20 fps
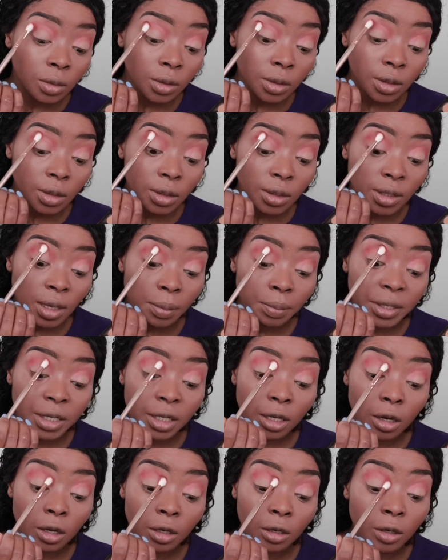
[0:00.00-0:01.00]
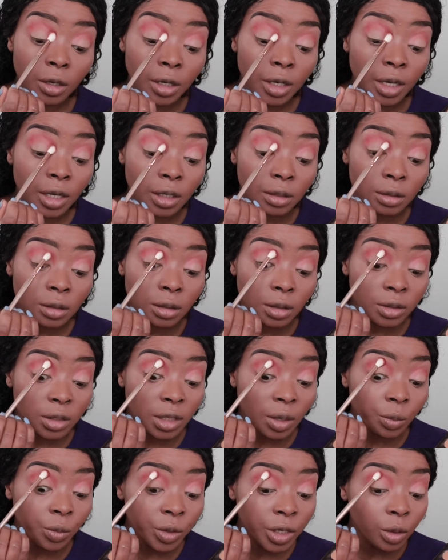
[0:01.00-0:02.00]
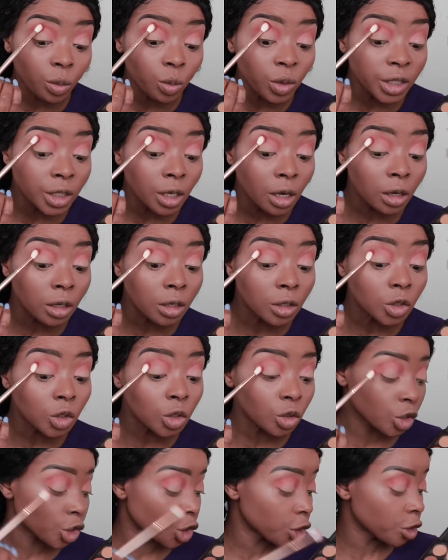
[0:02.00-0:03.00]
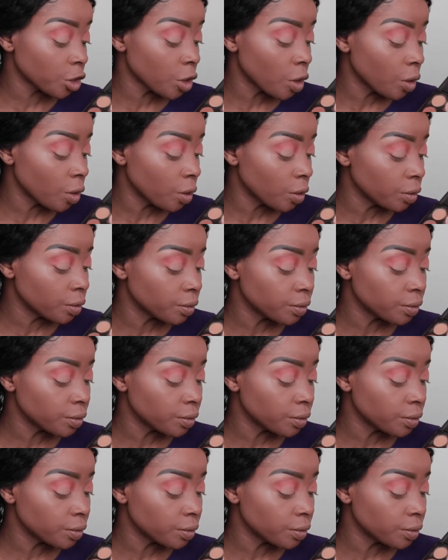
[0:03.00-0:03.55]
Tapping the color in because I really want the color to show.